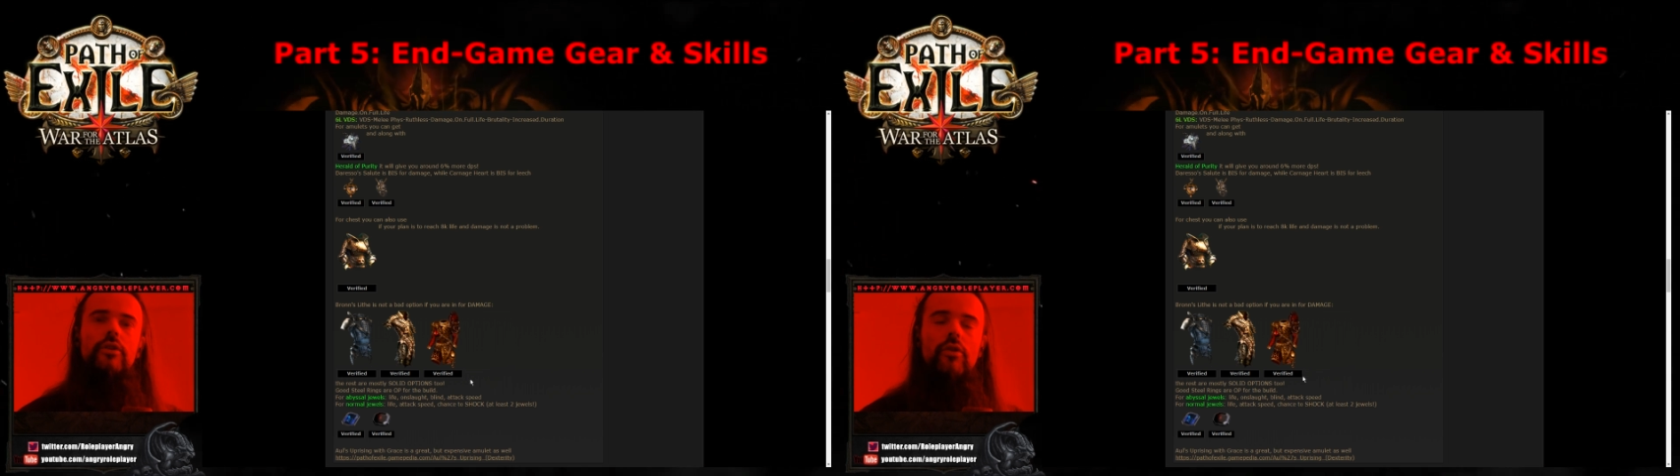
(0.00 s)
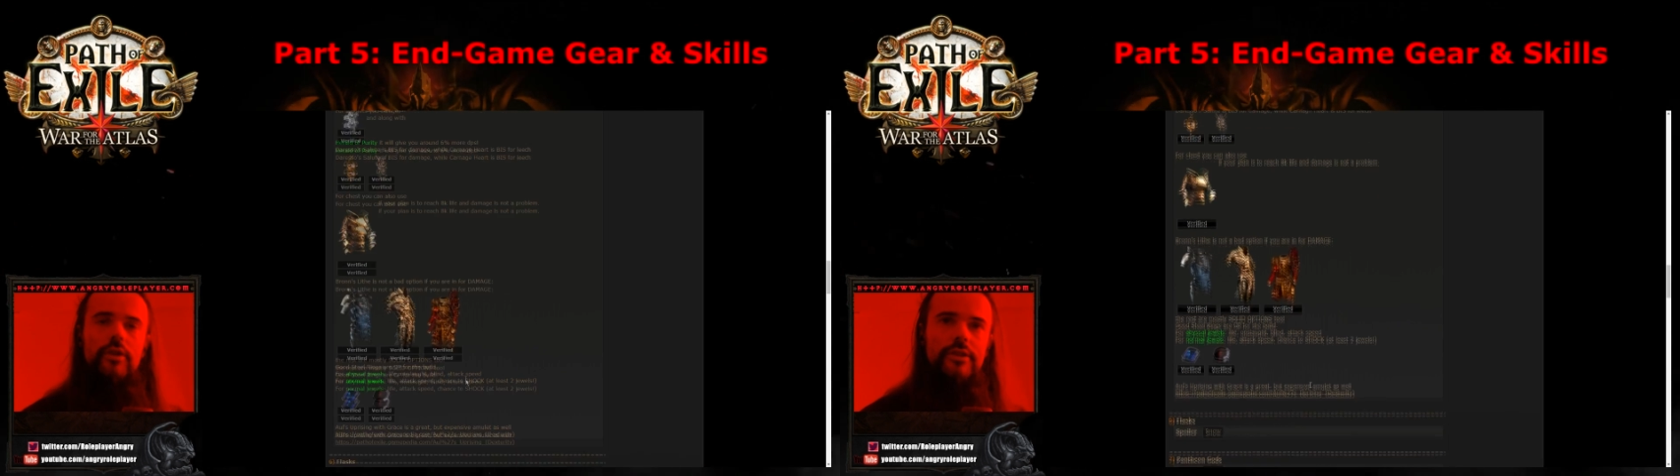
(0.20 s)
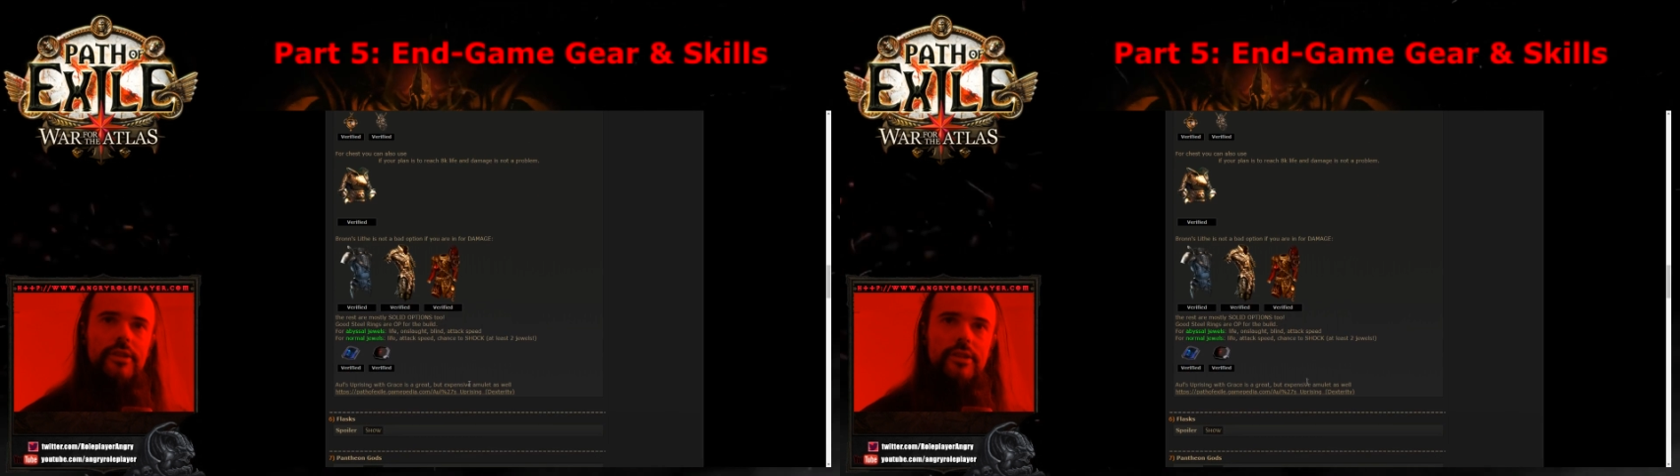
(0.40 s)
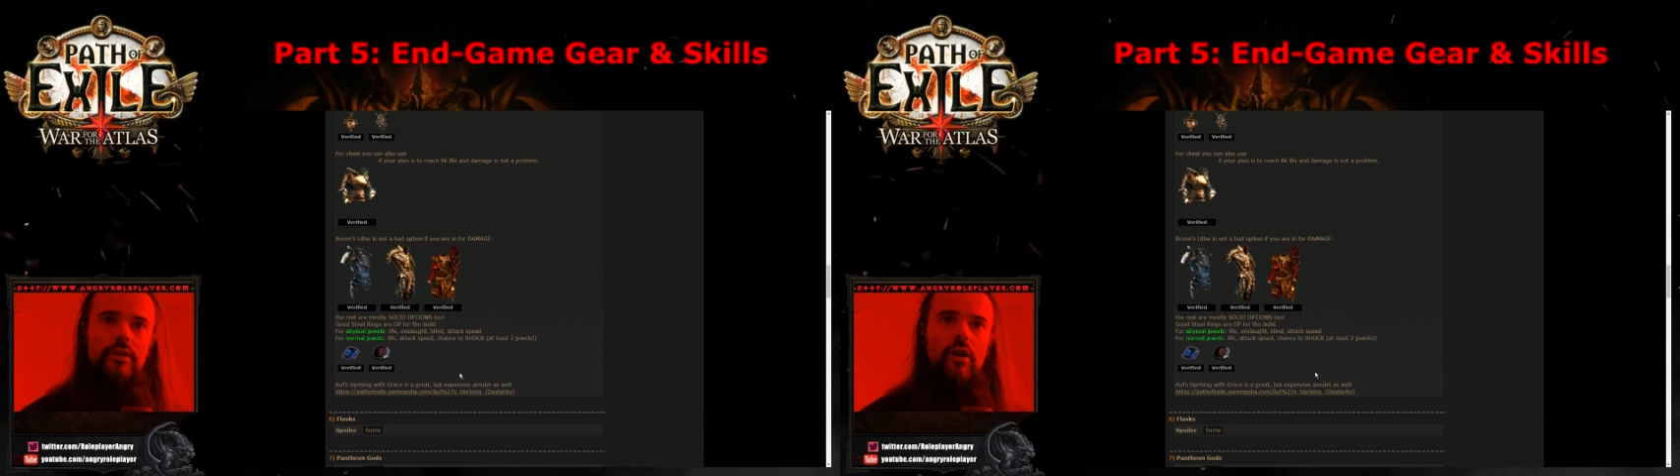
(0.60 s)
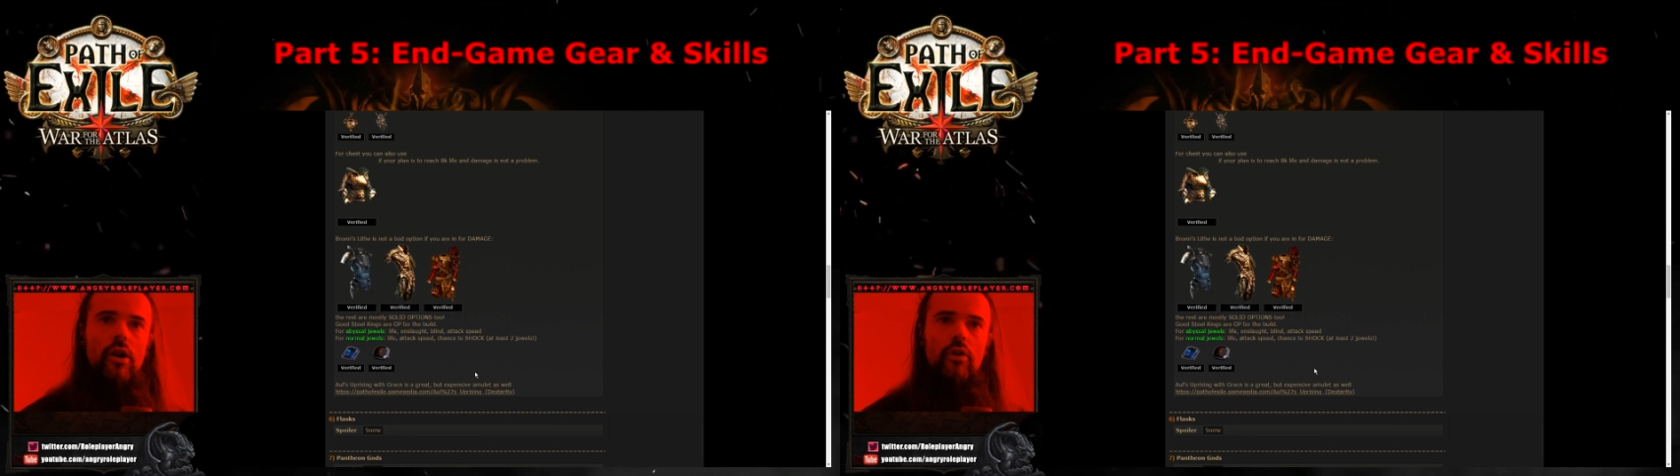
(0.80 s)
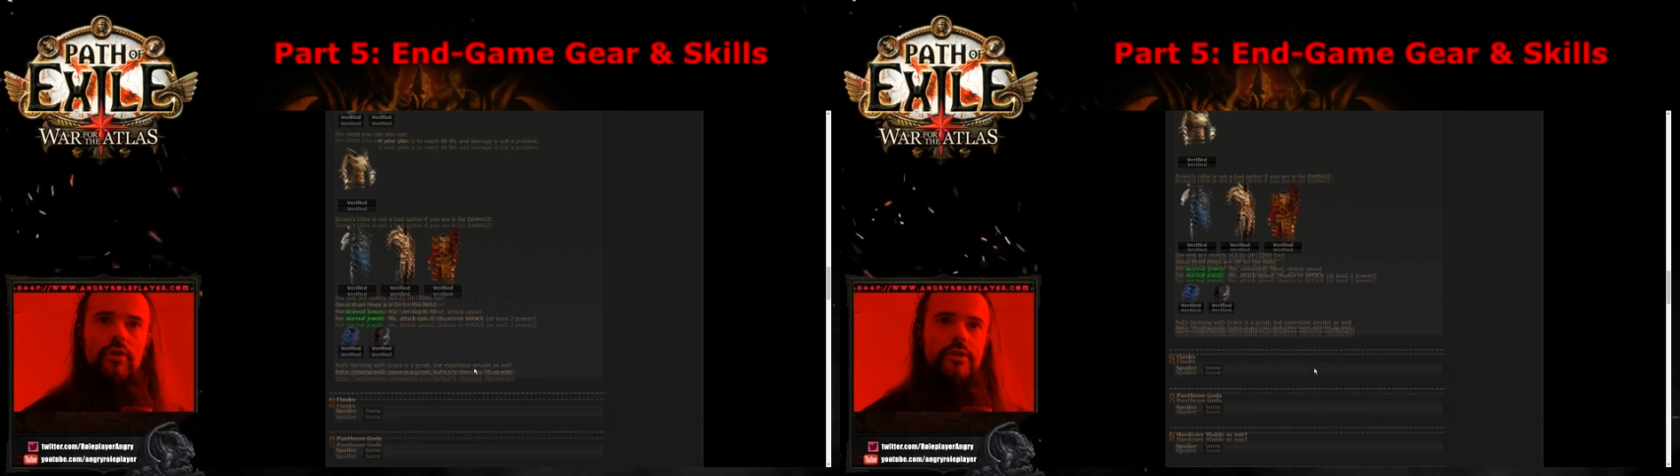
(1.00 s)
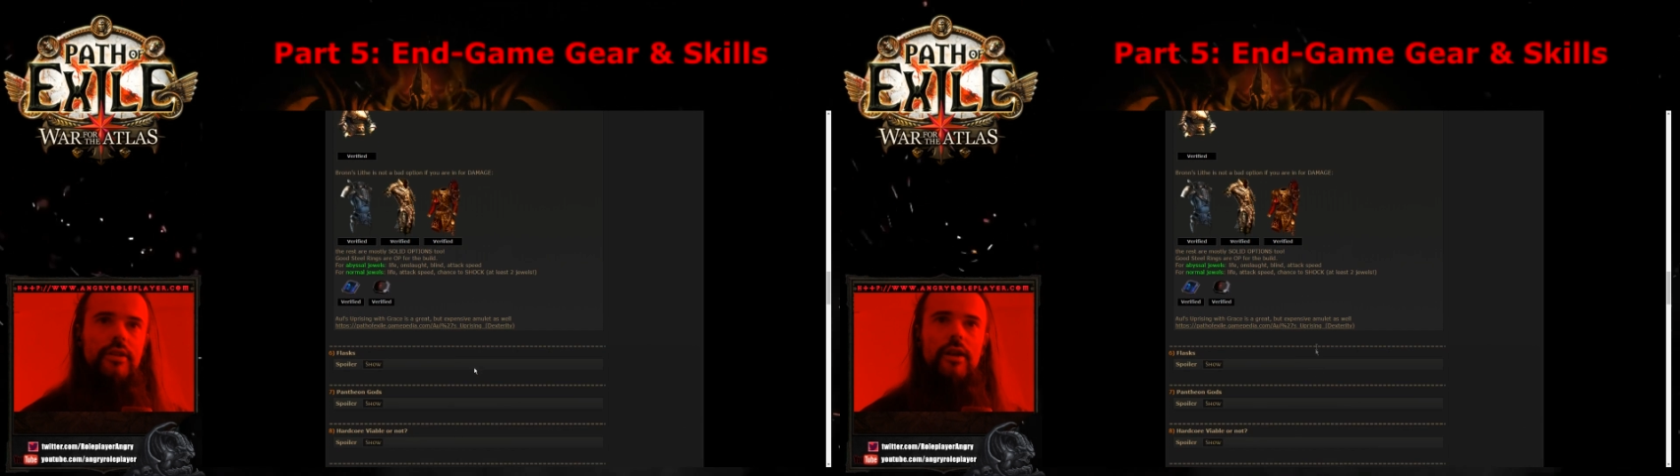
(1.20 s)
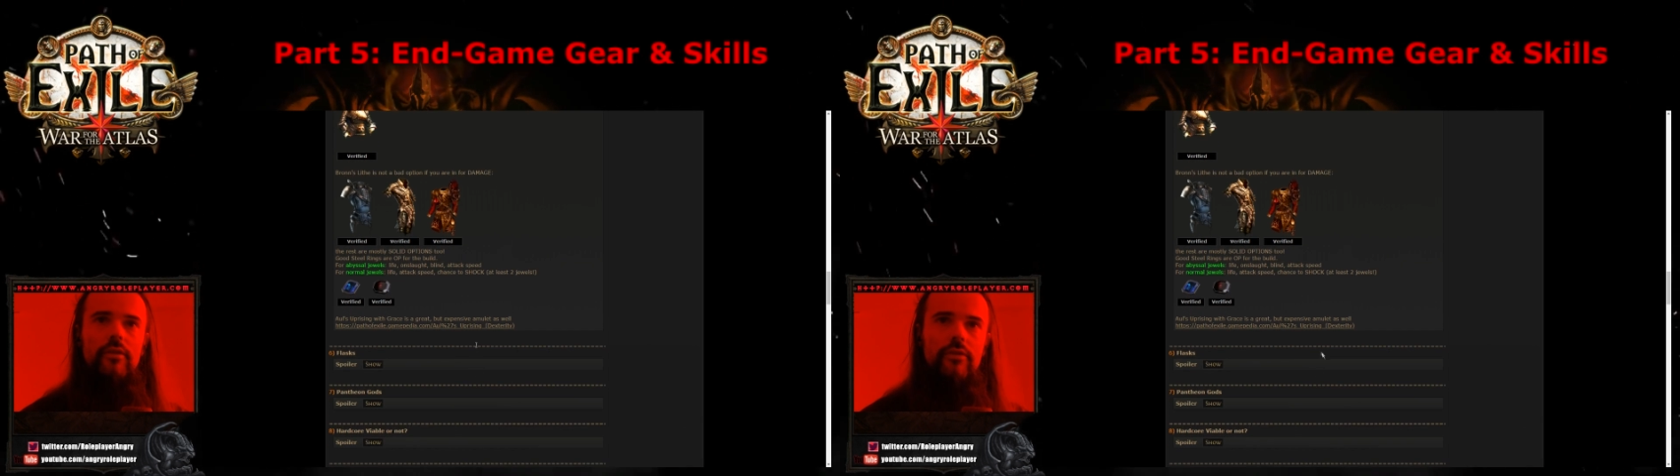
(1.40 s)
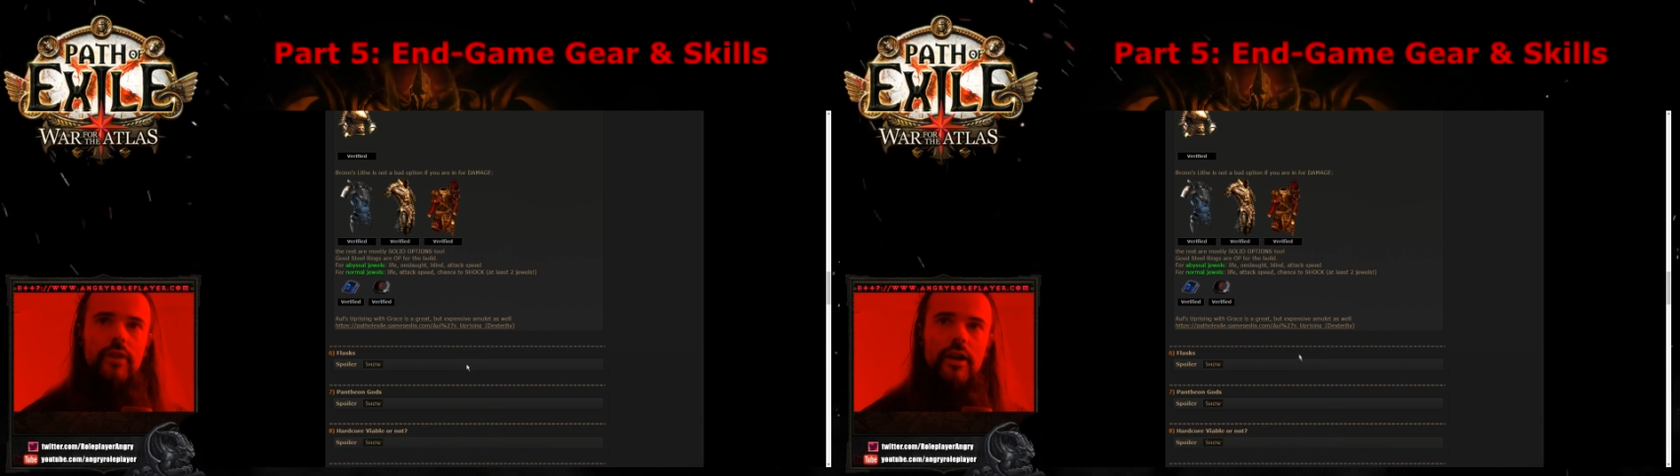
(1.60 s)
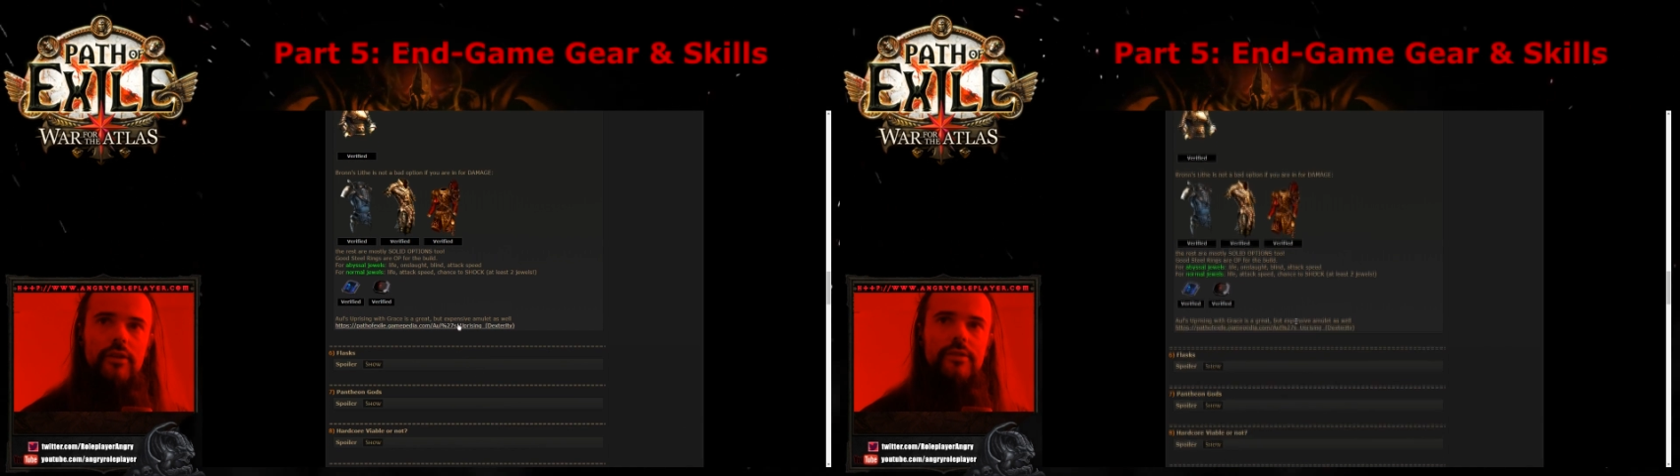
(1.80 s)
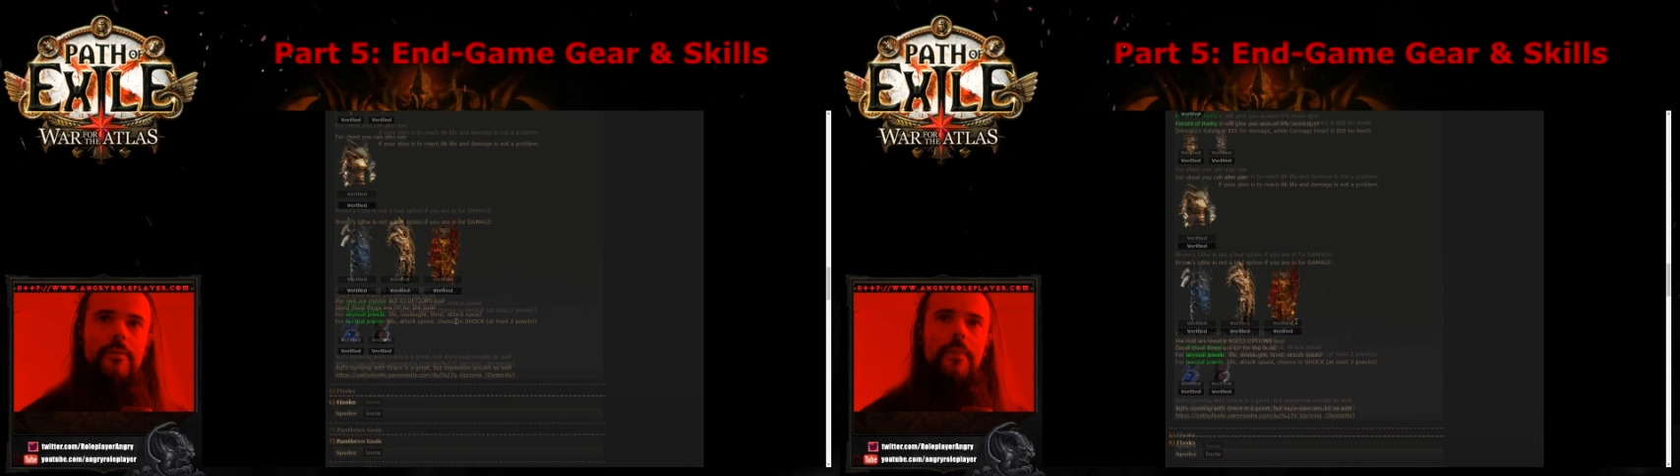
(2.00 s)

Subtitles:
your existing auras and everything else.